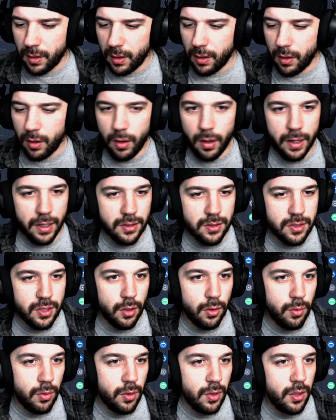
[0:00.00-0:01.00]
All right,
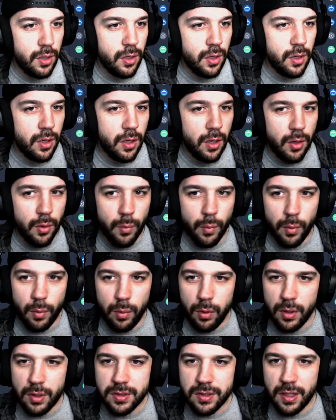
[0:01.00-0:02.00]
so what
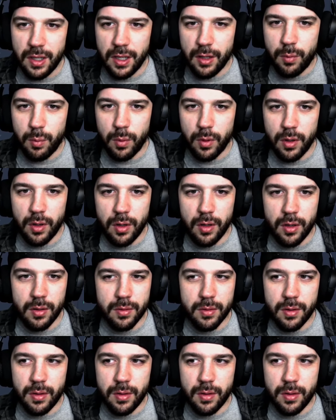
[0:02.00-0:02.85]
looks like I'm